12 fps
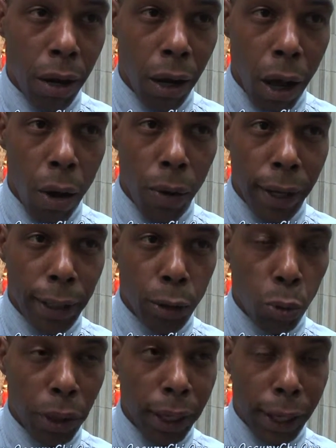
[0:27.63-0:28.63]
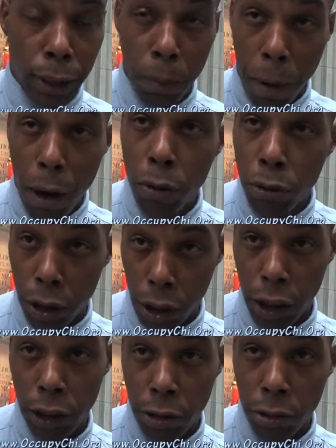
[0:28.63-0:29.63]
long as we expose
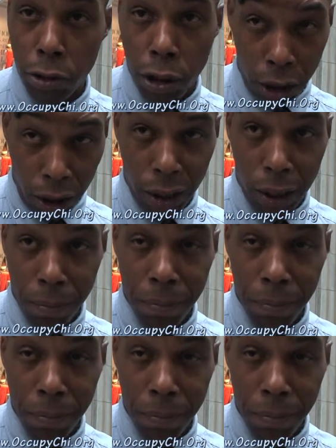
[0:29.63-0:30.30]
the issues to them.